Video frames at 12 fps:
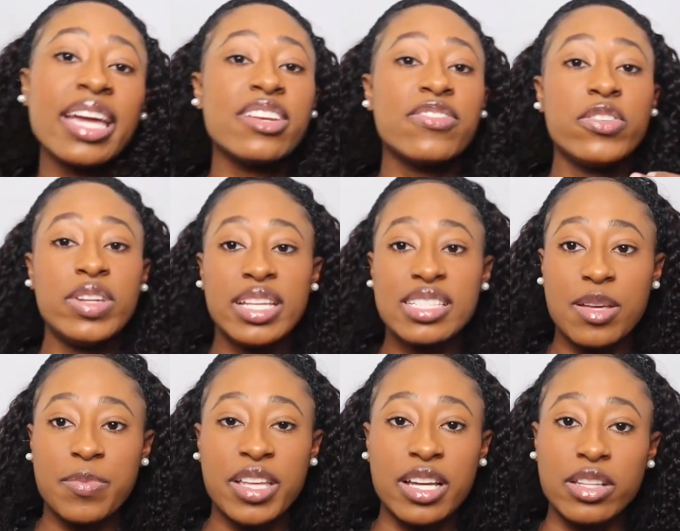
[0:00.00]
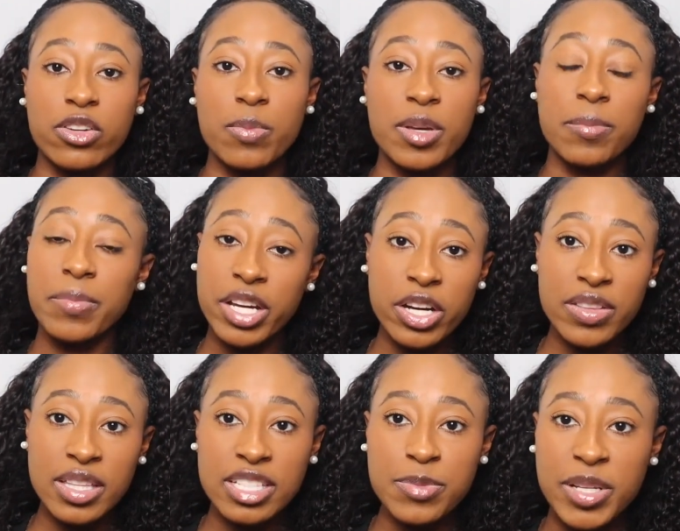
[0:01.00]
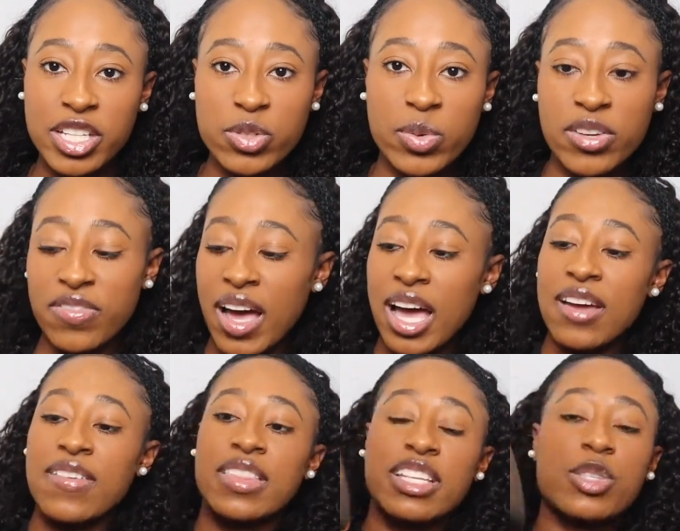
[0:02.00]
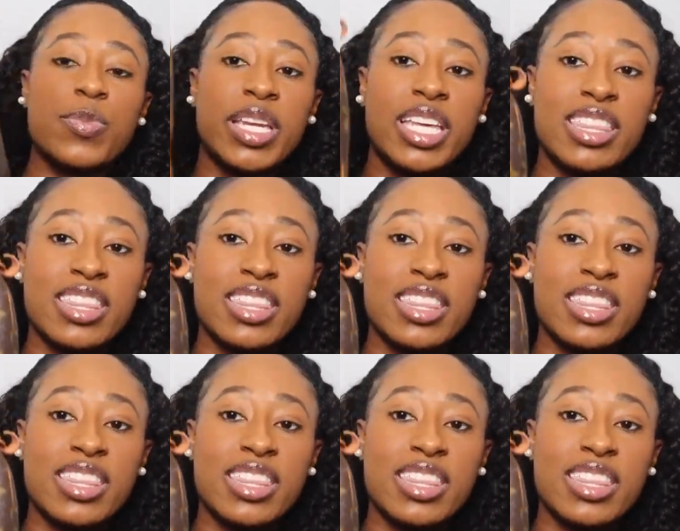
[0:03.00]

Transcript: and if you need something a little bit bigger than the speedy 25 the speedy